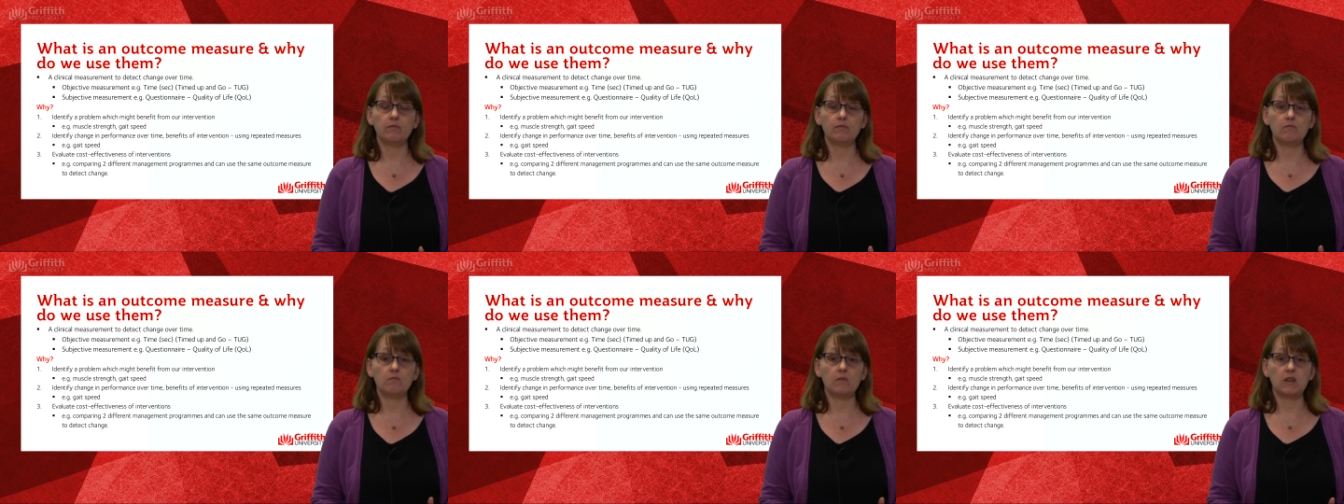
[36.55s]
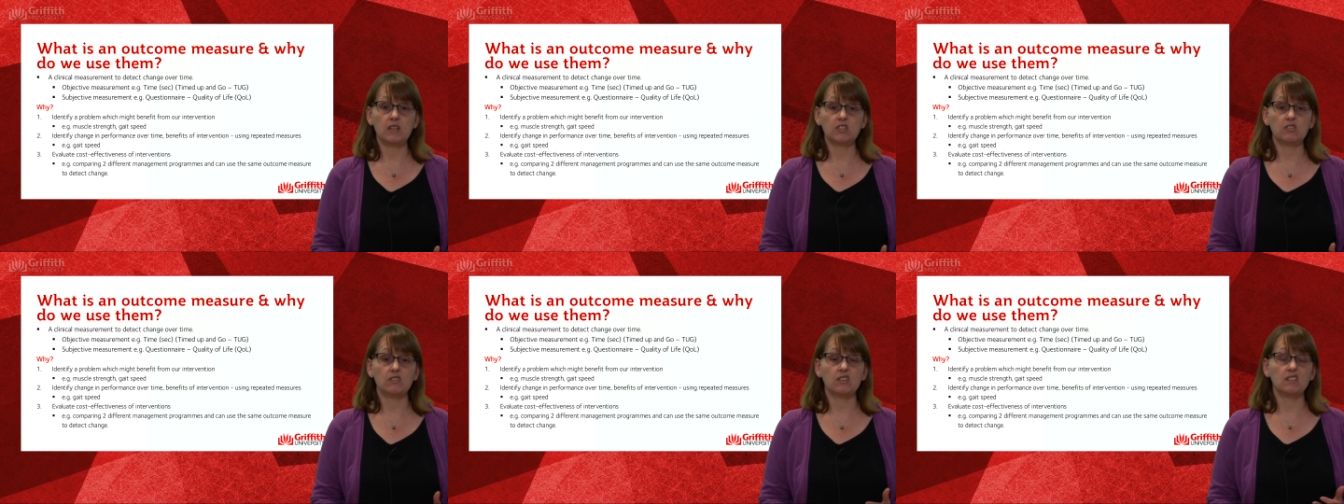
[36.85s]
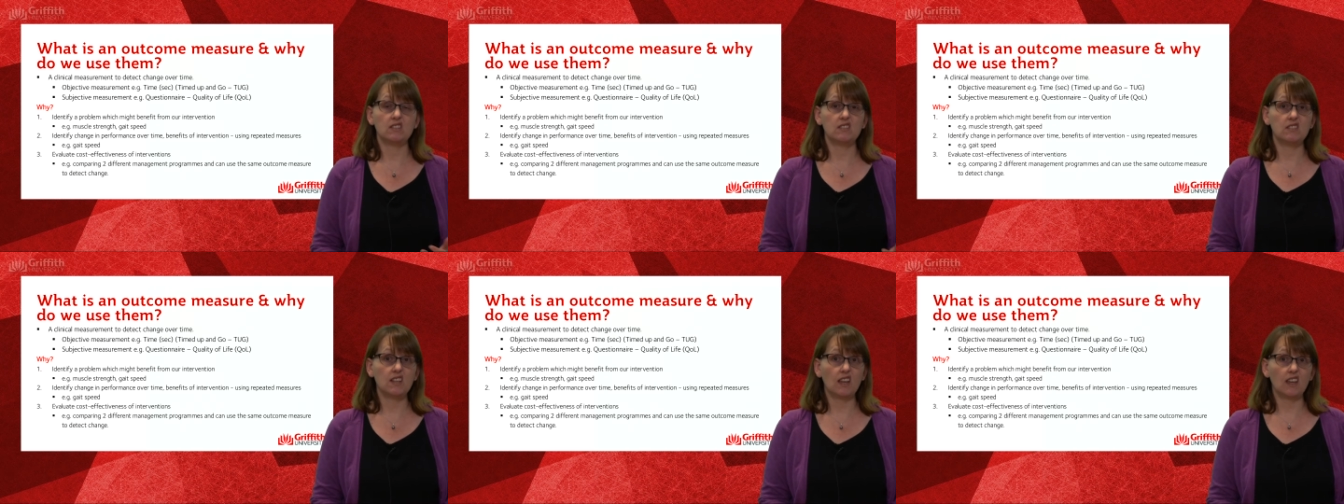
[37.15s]
measure
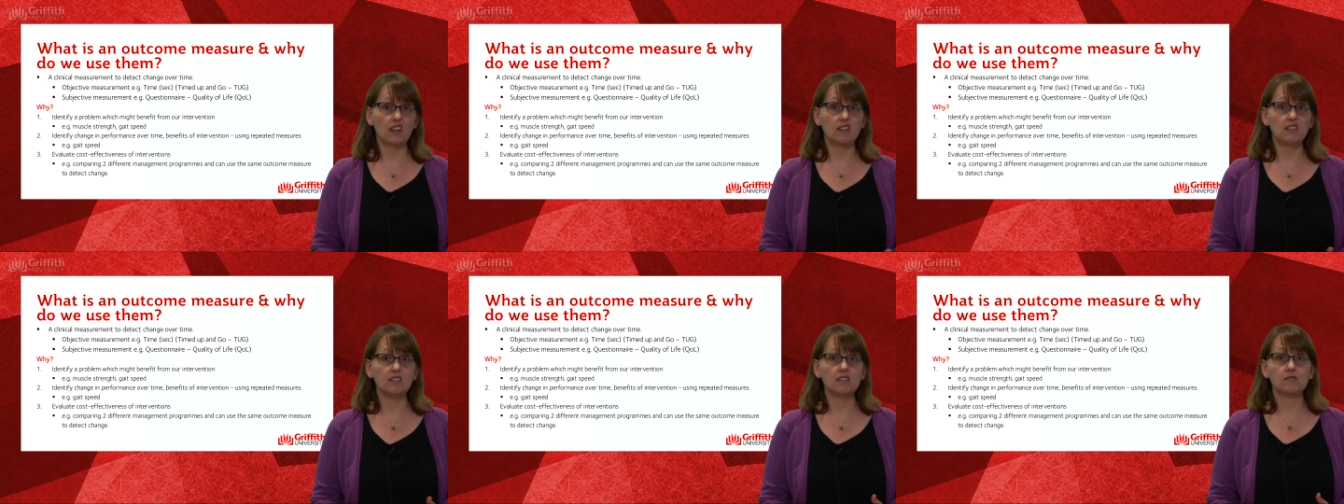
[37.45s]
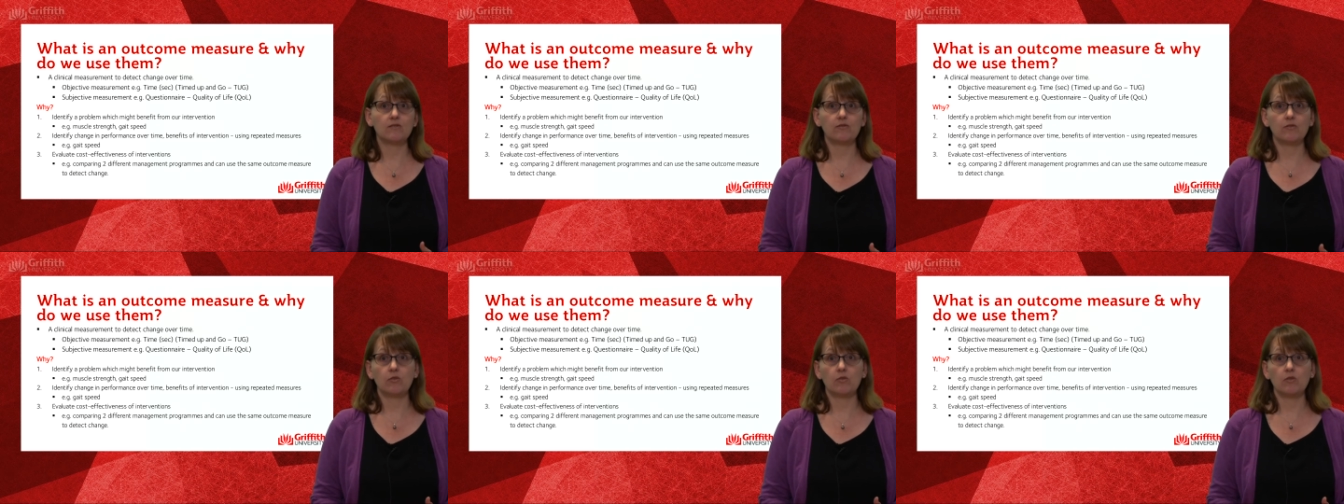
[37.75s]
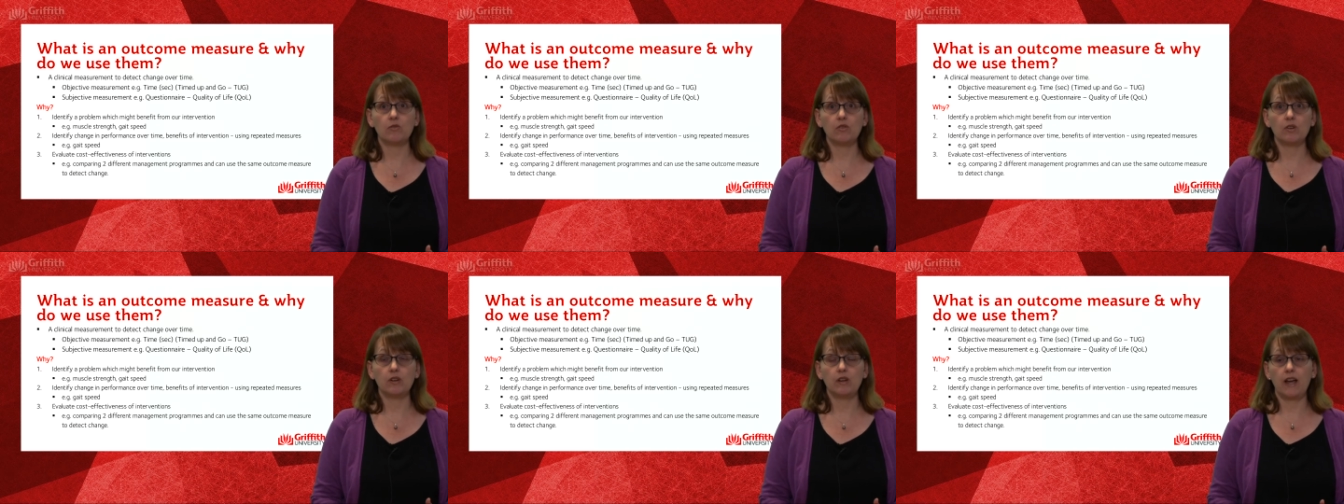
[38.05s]
in seconds
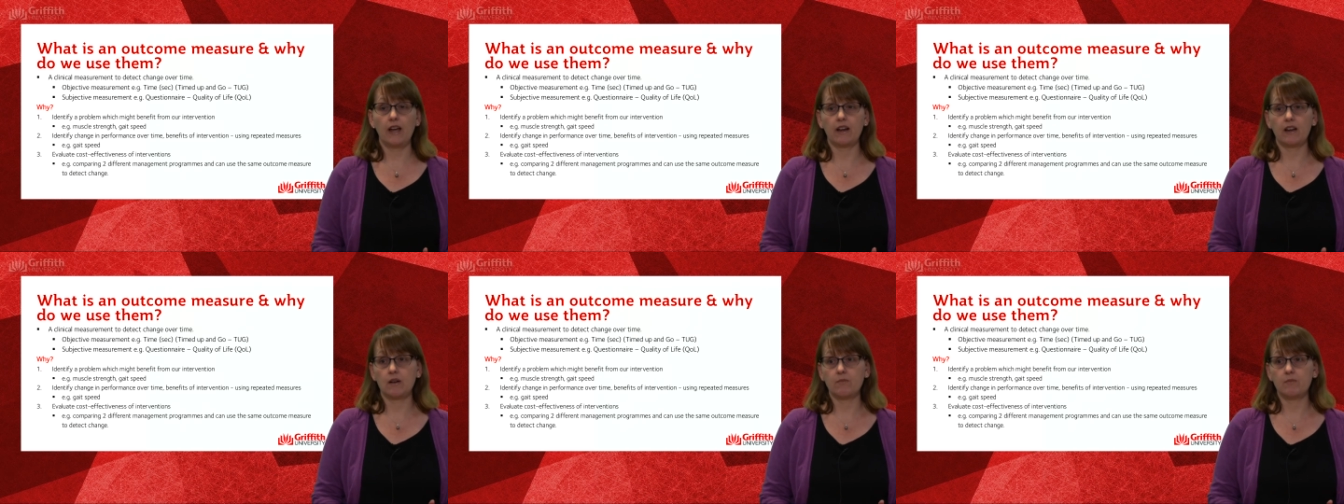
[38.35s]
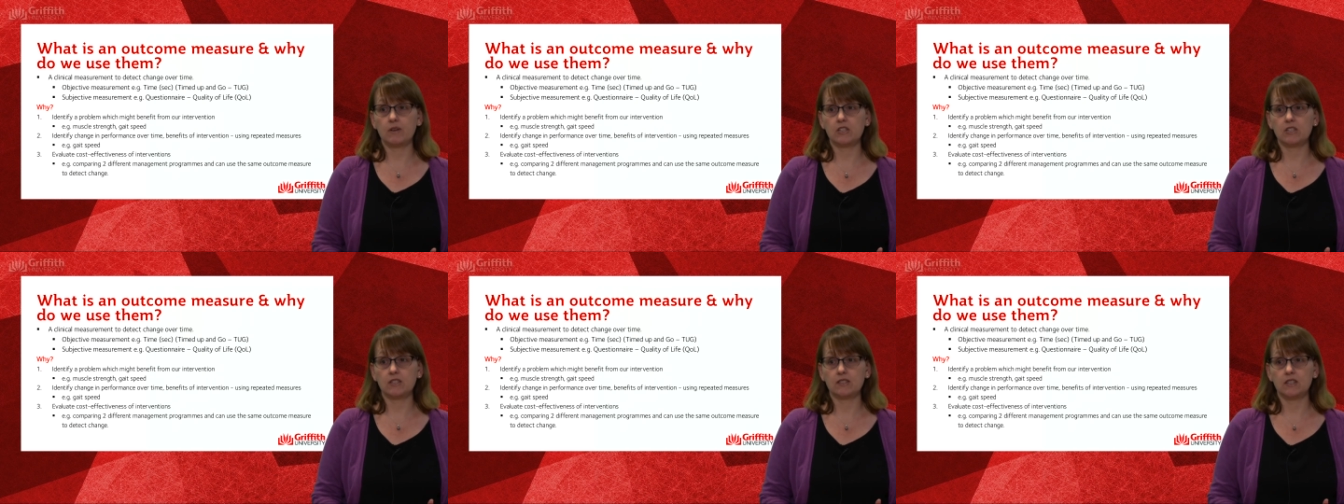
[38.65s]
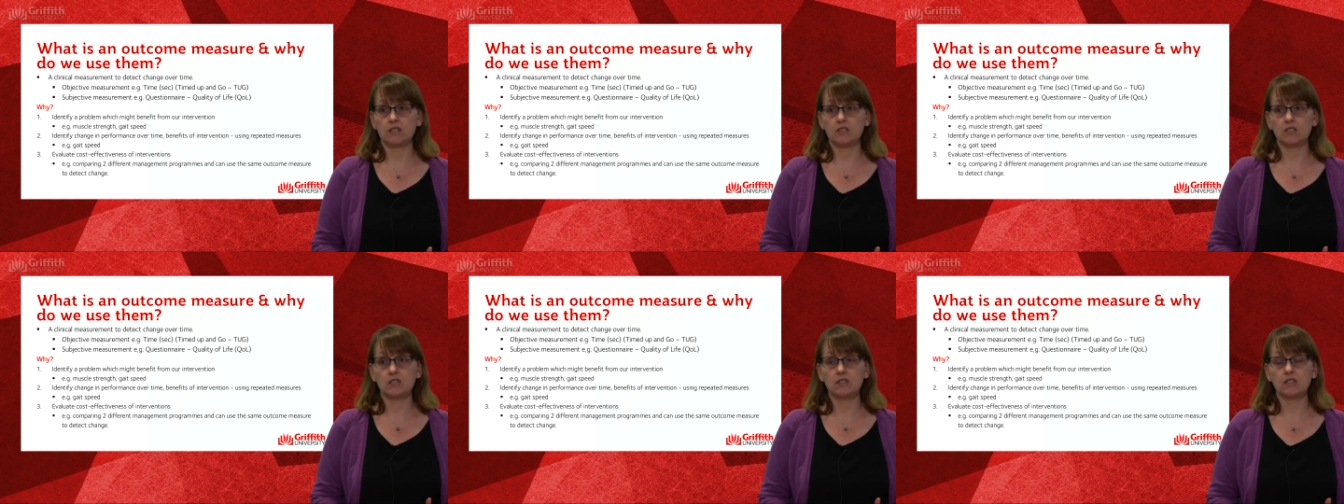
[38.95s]
for an outcome measure
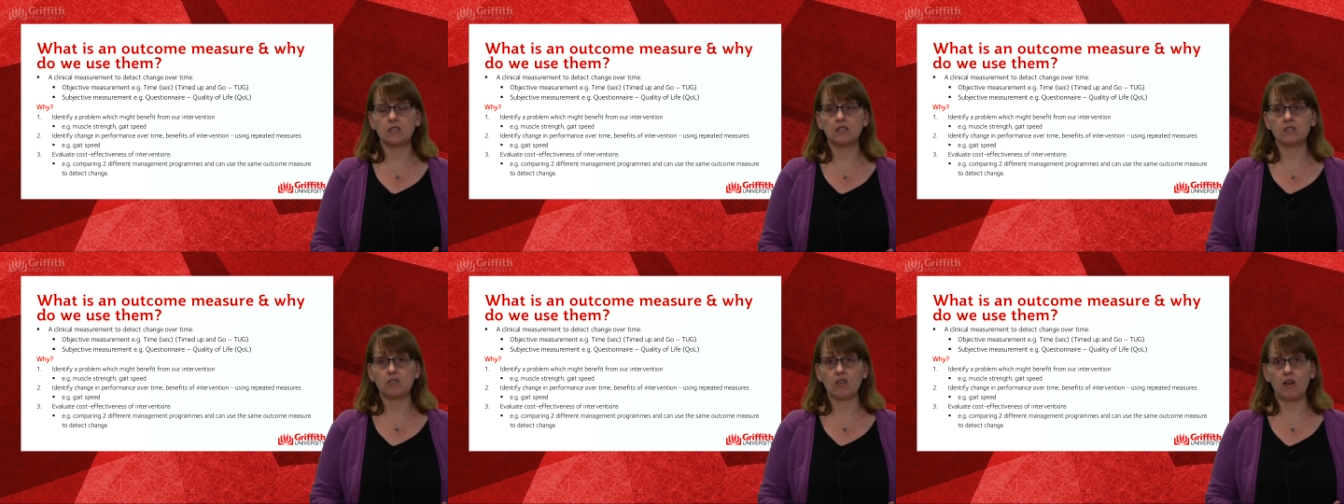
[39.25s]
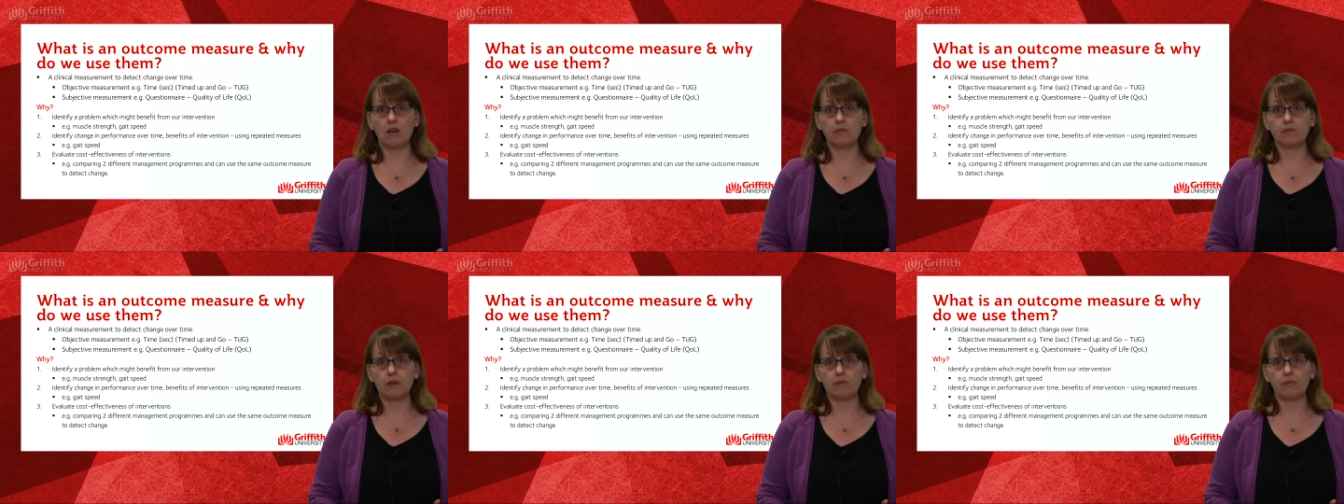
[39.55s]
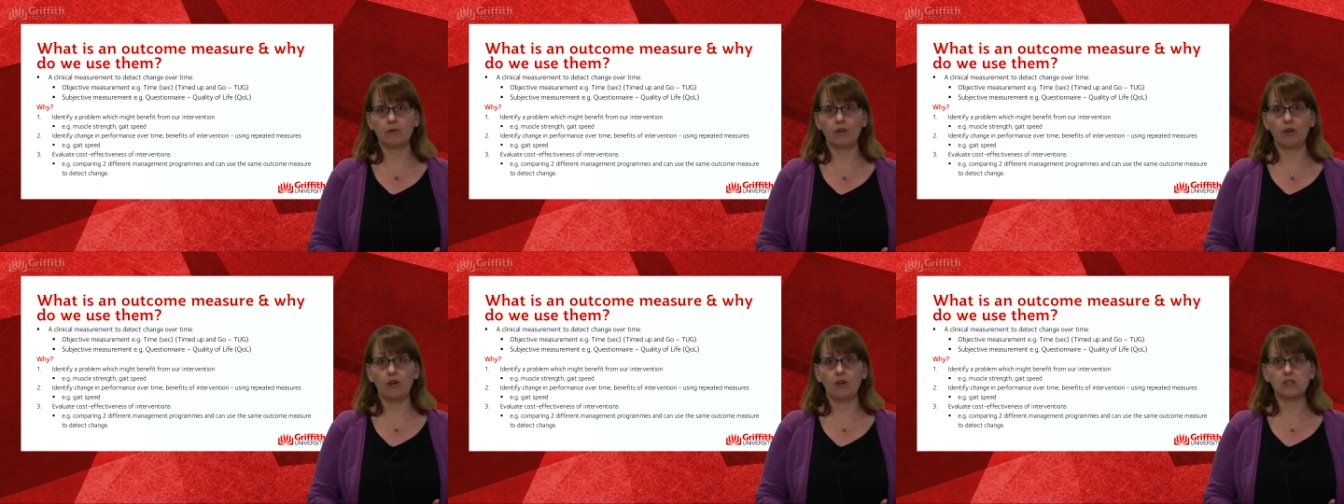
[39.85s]
such as the timed up
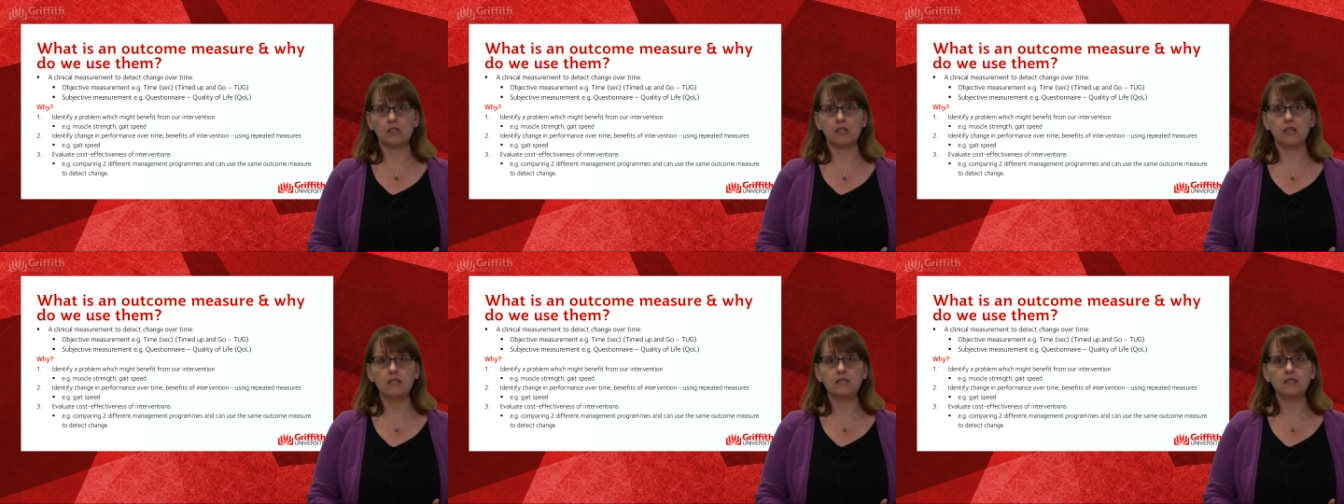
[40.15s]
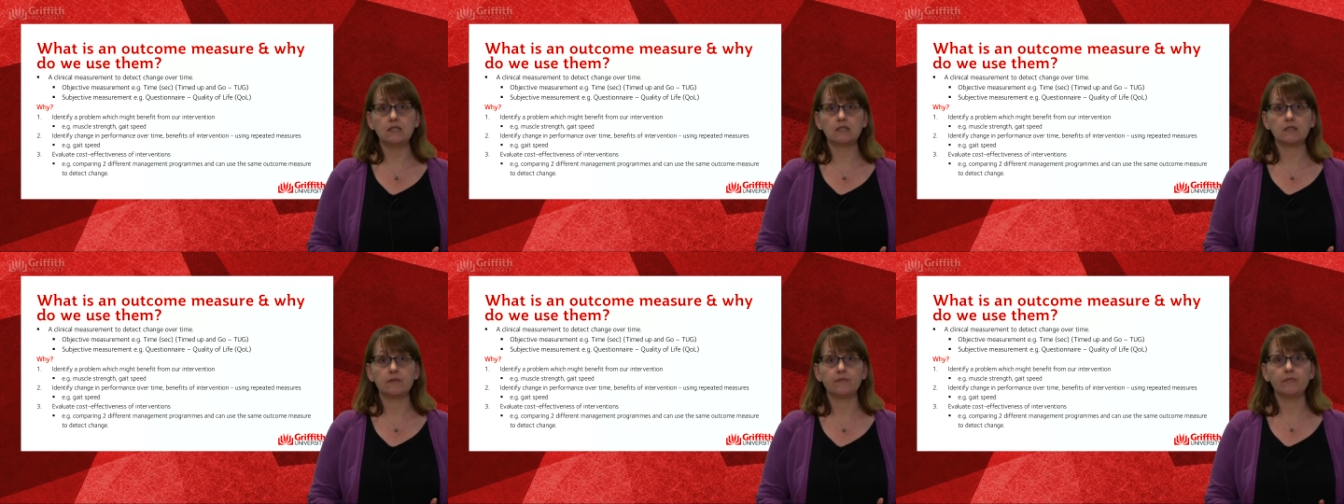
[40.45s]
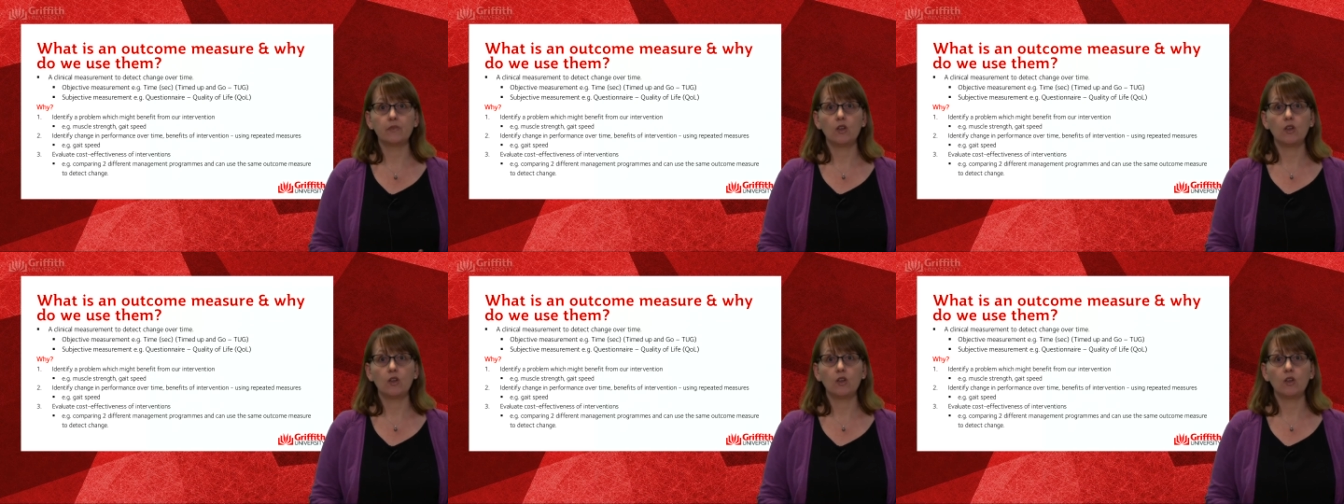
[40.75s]
and go test,